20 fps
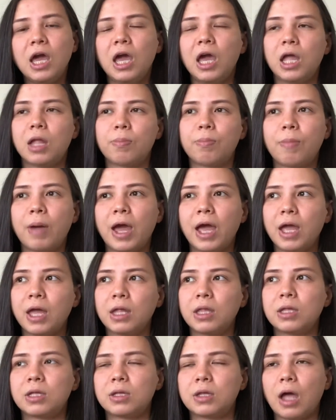it
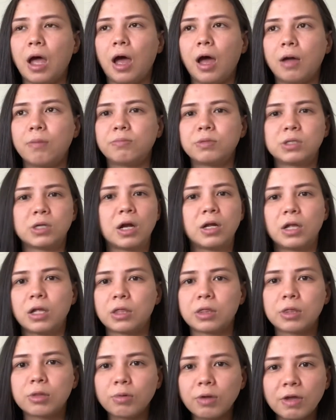might start at
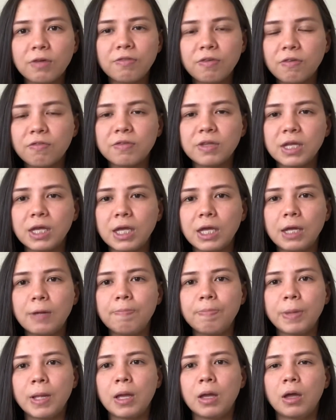$350,
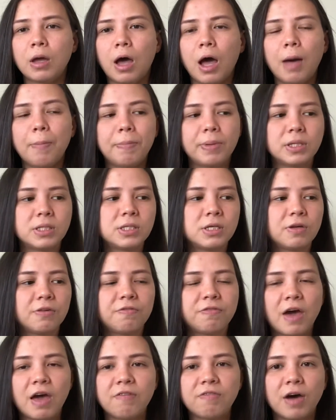up until
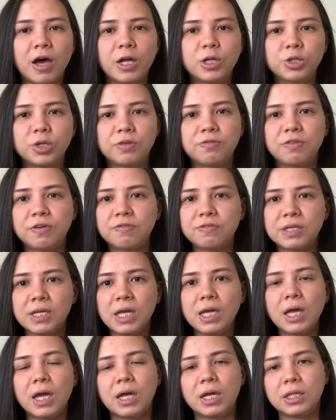
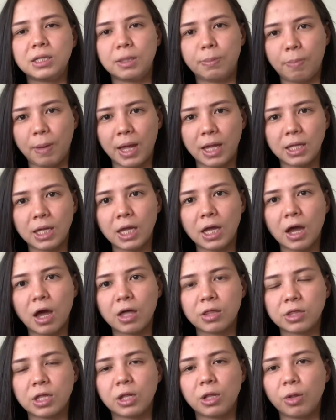$550, depending
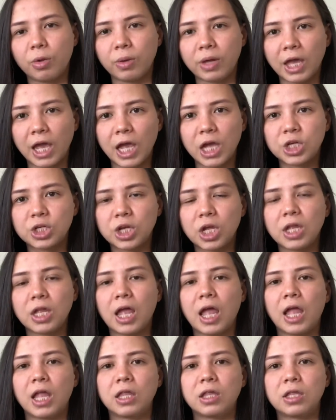on the location
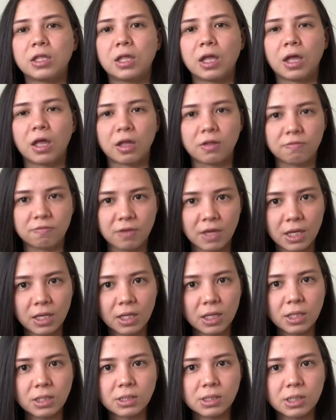and the
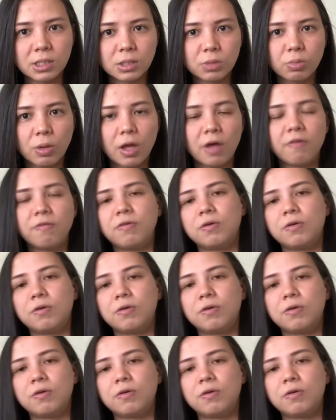convenience as well.